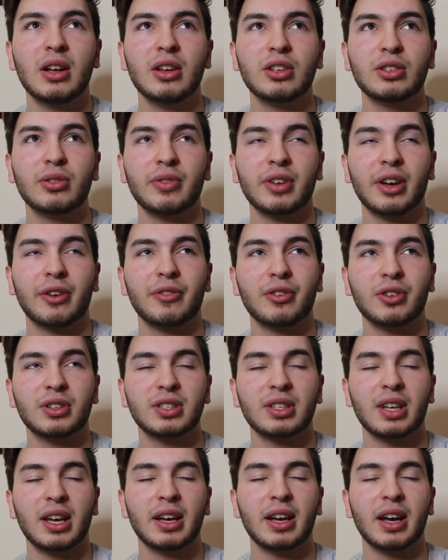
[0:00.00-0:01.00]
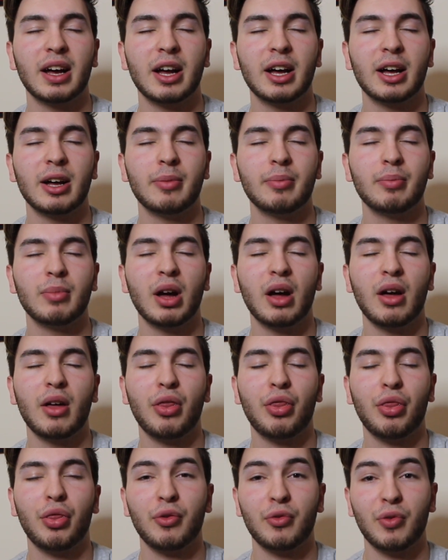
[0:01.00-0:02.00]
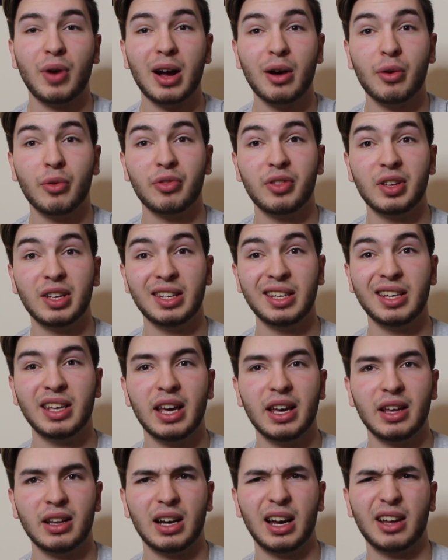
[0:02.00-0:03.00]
something I forgot to say, throughout the year,